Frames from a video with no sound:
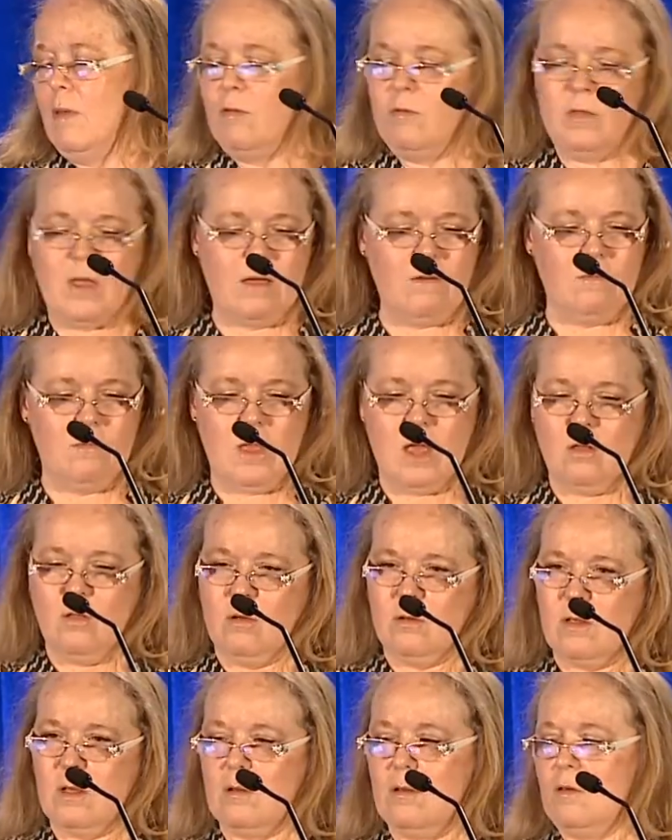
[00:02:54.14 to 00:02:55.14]
they
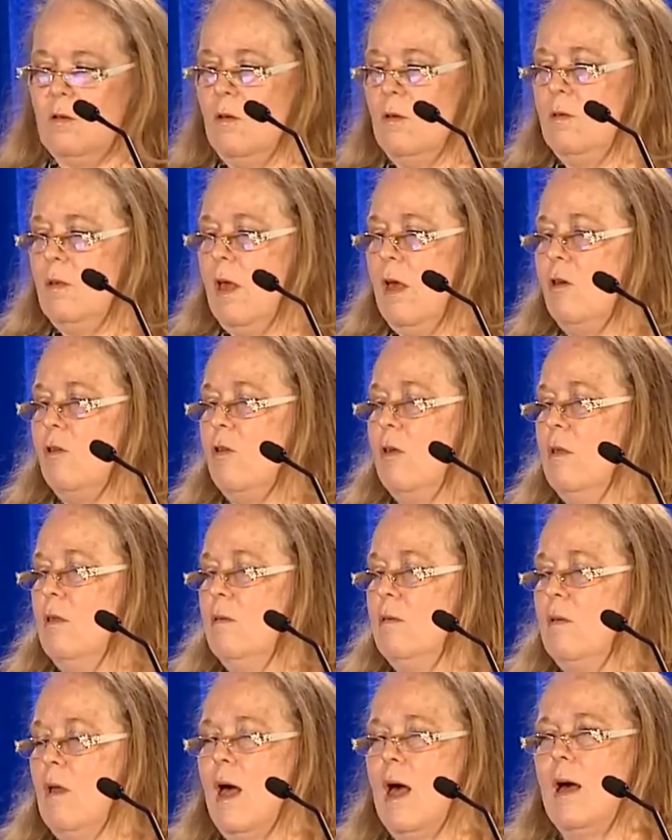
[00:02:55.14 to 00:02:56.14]
looked at
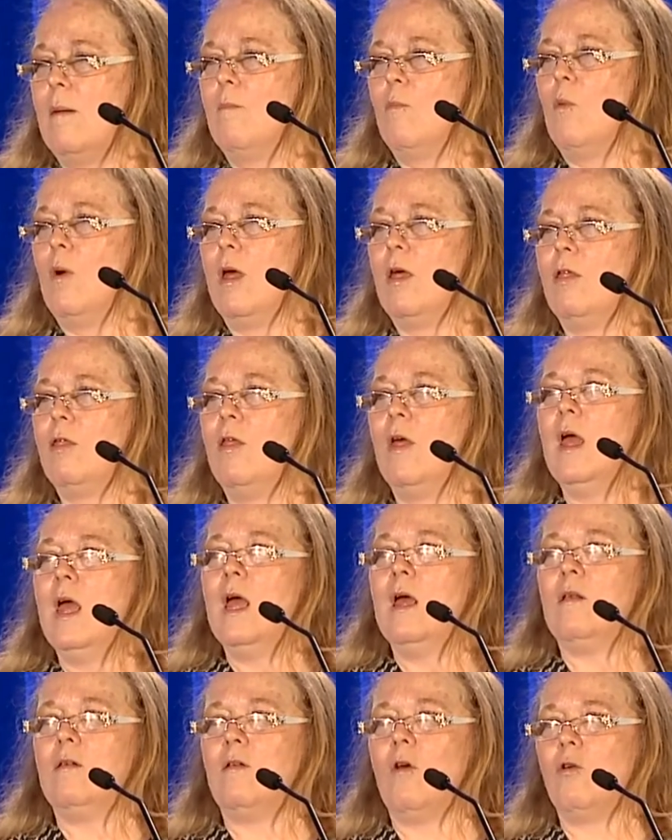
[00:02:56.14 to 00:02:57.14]
associations with
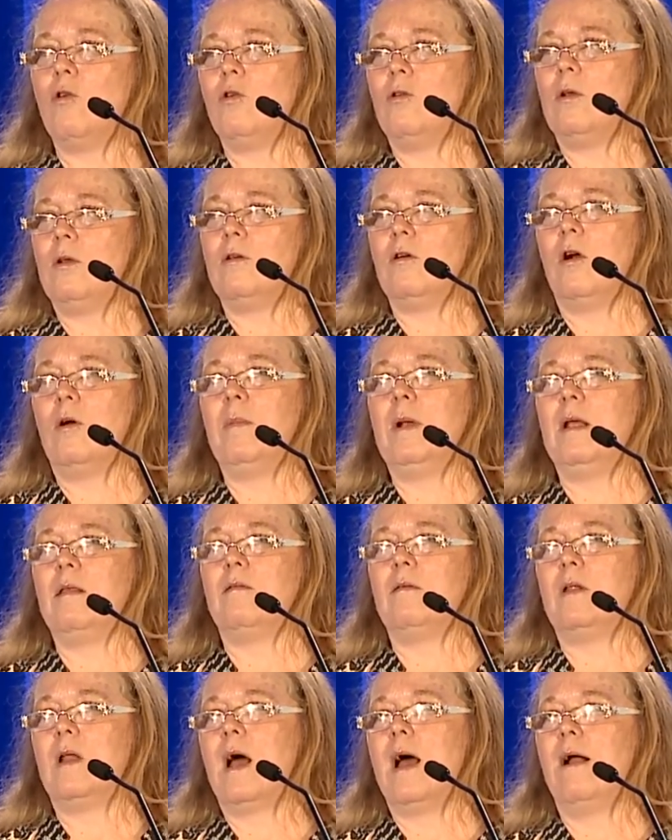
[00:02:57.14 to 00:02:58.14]
social
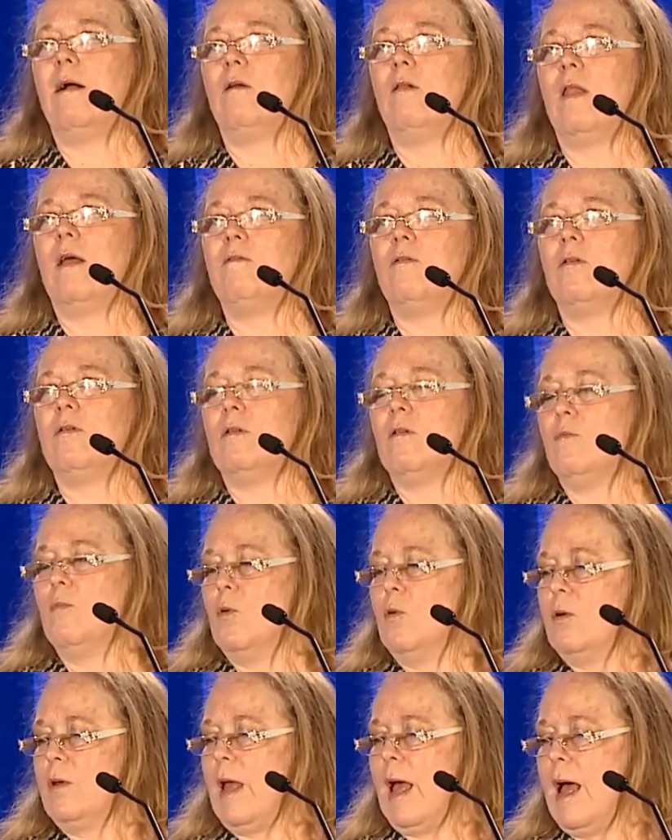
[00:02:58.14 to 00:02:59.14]
determinants and higher levels of
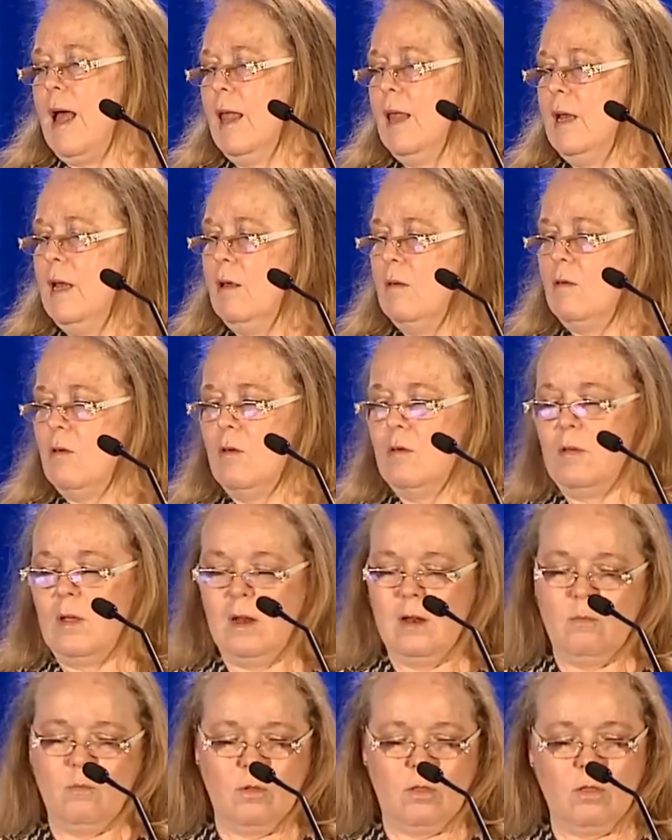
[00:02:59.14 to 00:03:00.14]
mortality
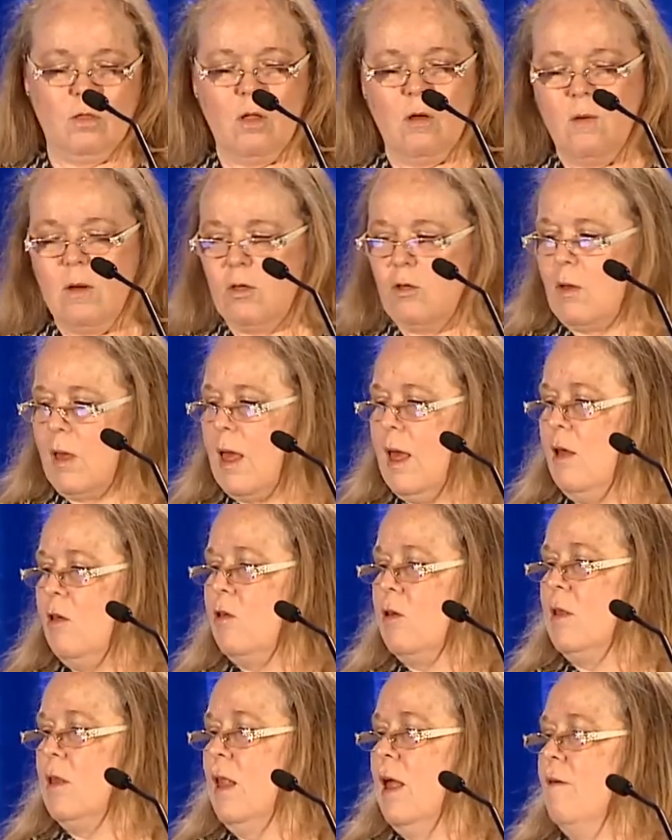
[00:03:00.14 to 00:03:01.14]
associated with low
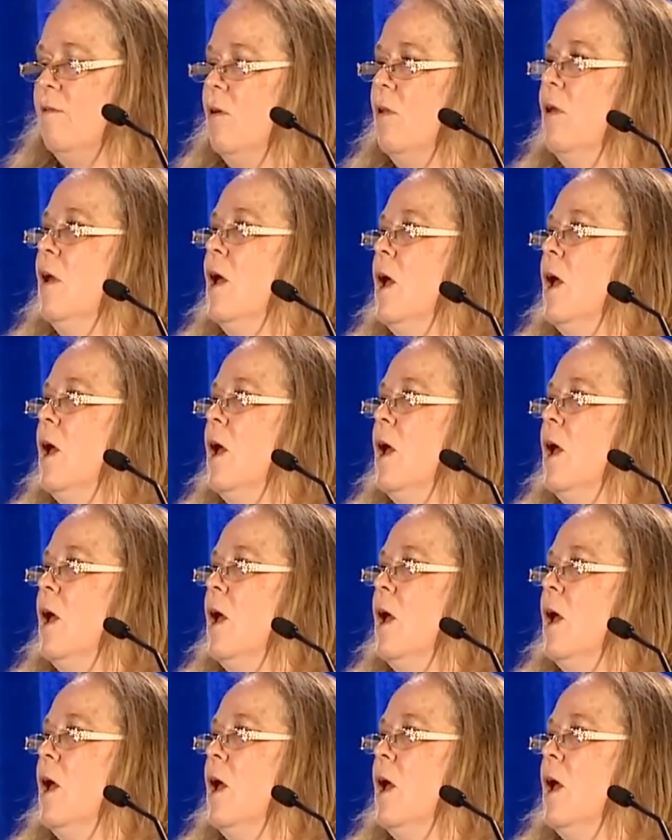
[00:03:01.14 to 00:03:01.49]
education level,